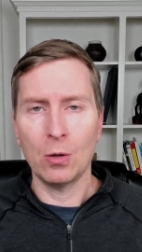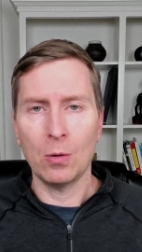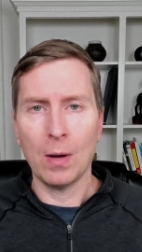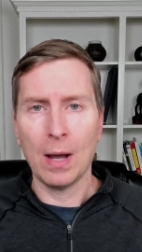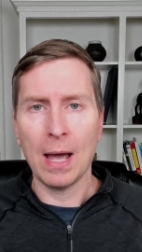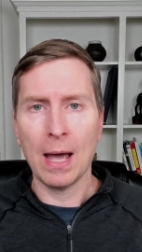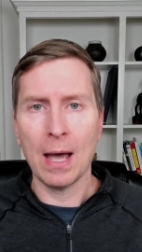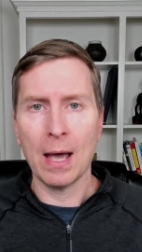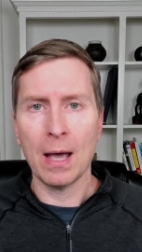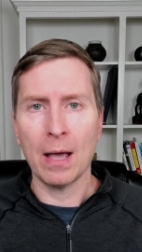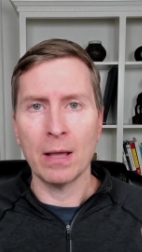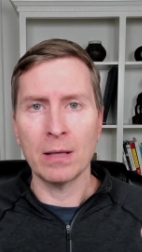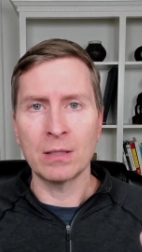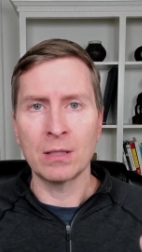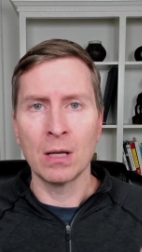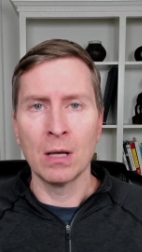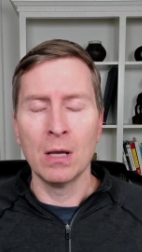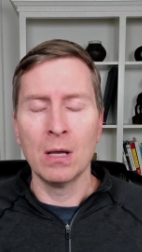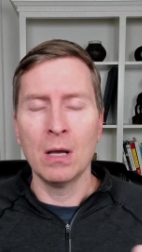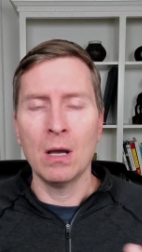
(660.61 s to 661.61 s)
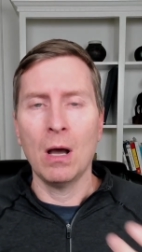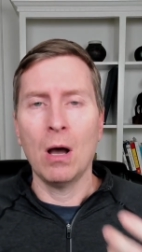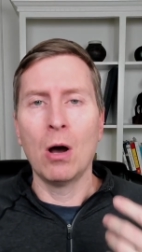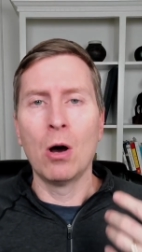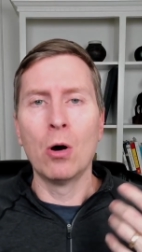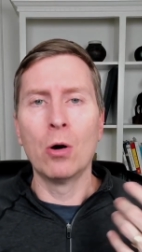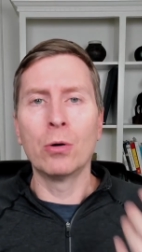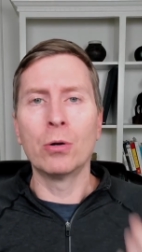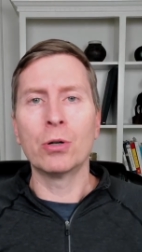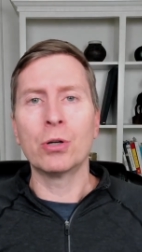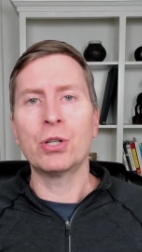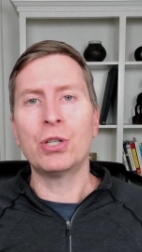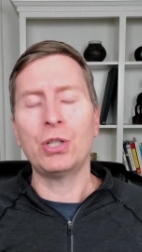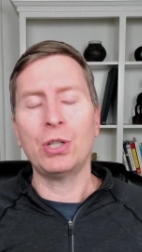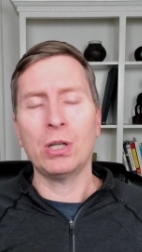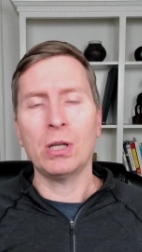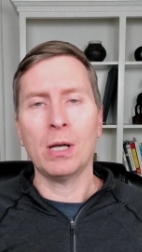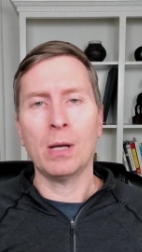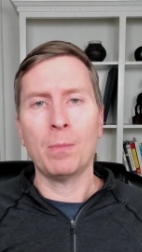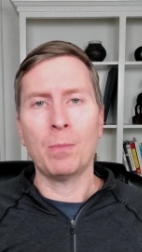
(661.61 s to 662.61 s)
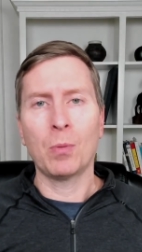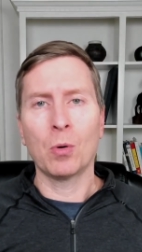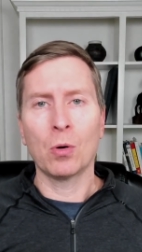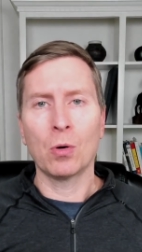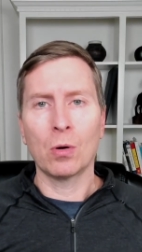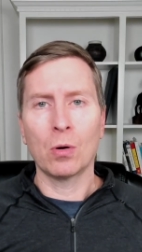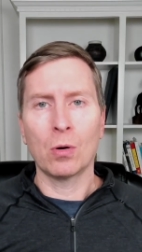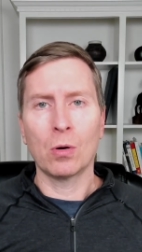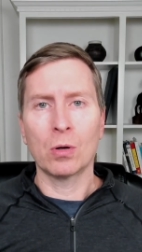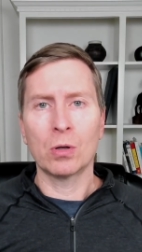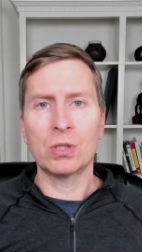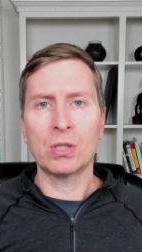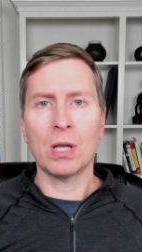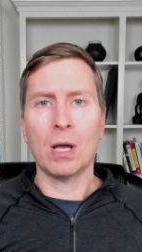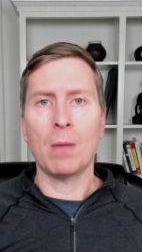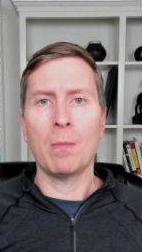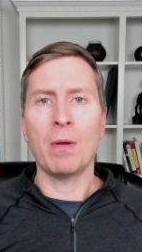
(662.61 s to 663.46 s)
has ownership or some